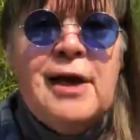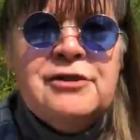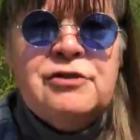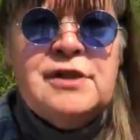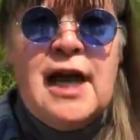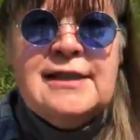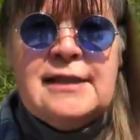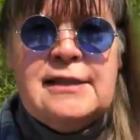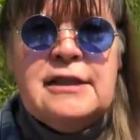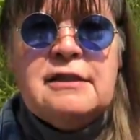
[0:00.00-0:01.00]

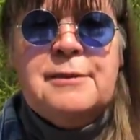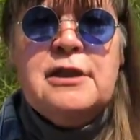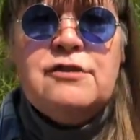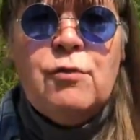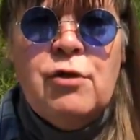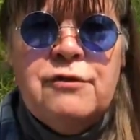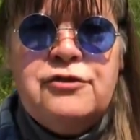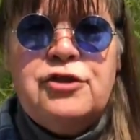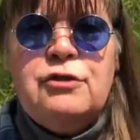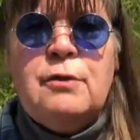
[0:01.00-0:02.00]
exercises, 6 minutes worth
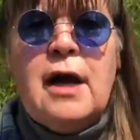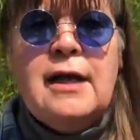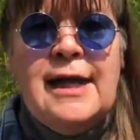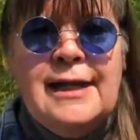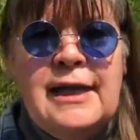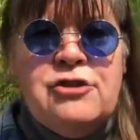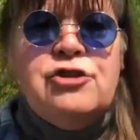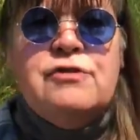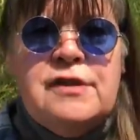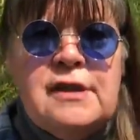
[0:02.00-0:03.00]
to get
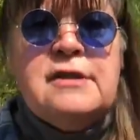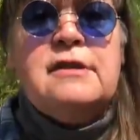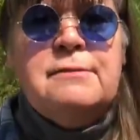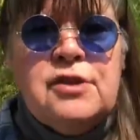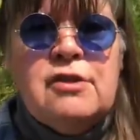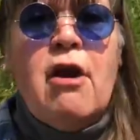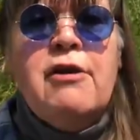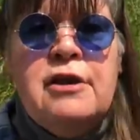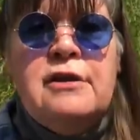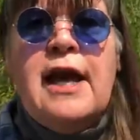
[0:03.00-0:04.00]
your system
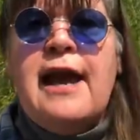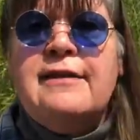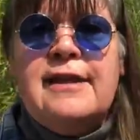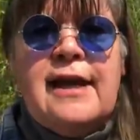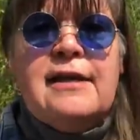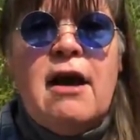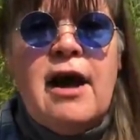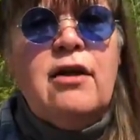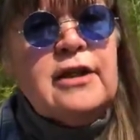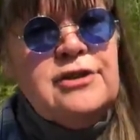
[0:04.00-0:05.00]
started, and then
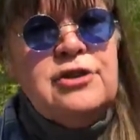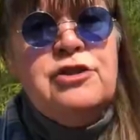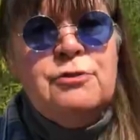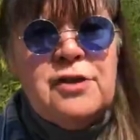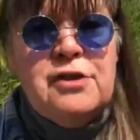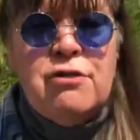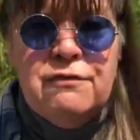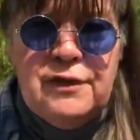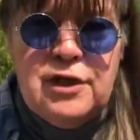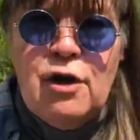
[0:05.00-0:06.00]
I'll continue with another
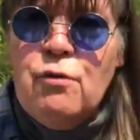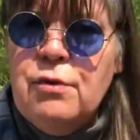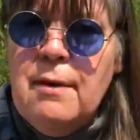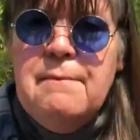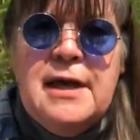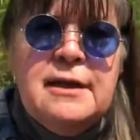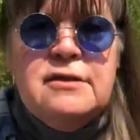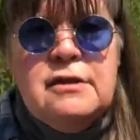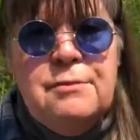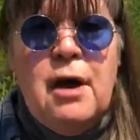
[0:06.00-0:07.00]
video making
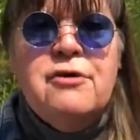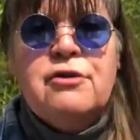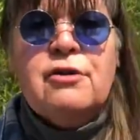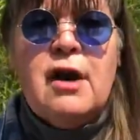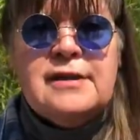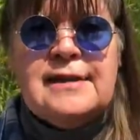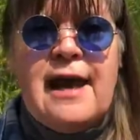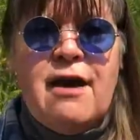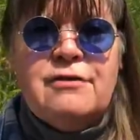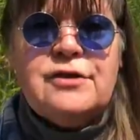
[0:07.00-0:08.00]
some other
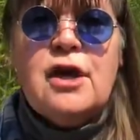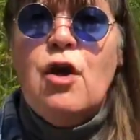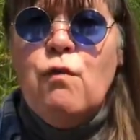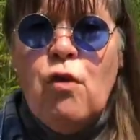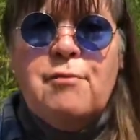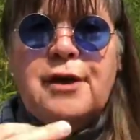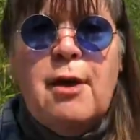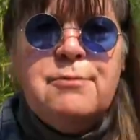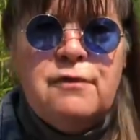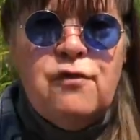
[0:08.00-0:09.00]
sounds, warming
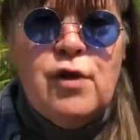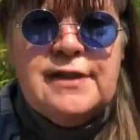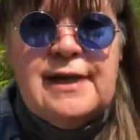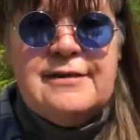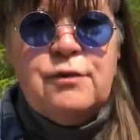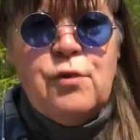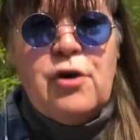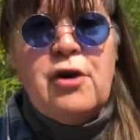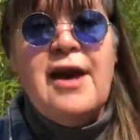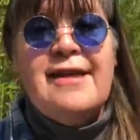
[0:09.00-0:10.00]
up the voice as it
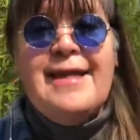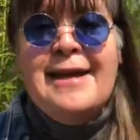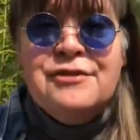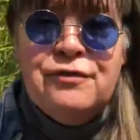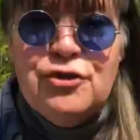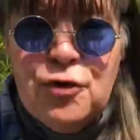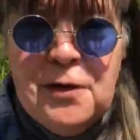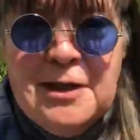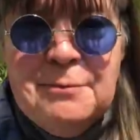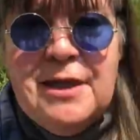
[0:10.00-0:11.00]
were. Thanks for
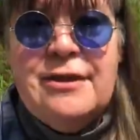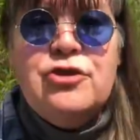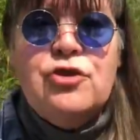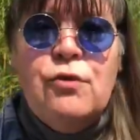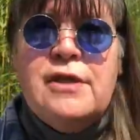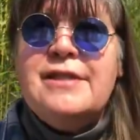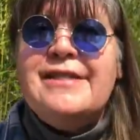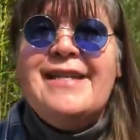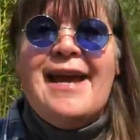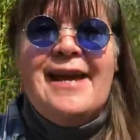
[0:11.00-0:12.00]
joining me. Enjoy this
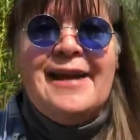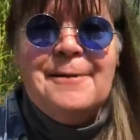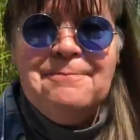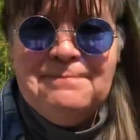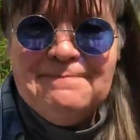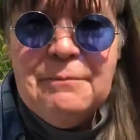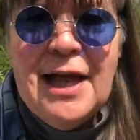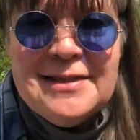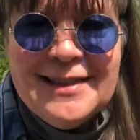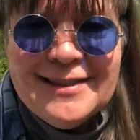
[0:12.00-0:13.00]
day.
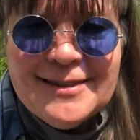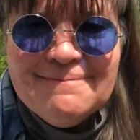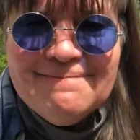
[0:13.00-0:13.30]
Blessings.